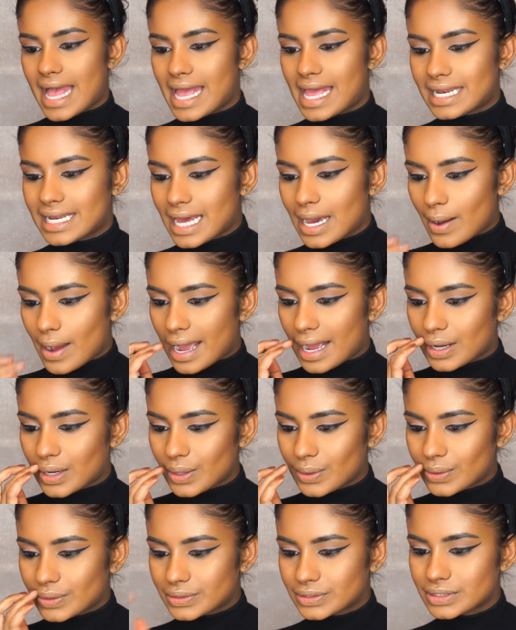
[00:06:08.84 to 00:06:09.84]
And now I'm
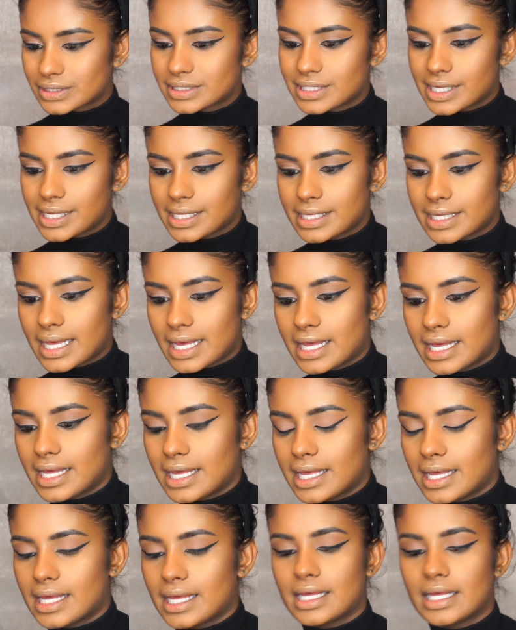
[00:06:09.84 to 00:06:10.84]
going to take
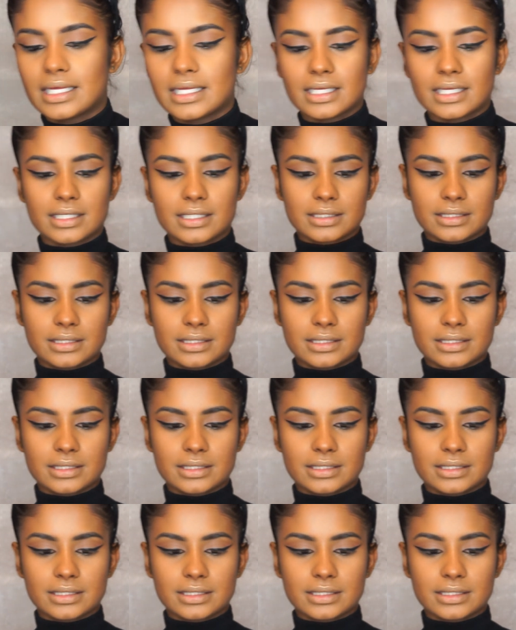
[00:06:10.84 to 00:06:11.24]
a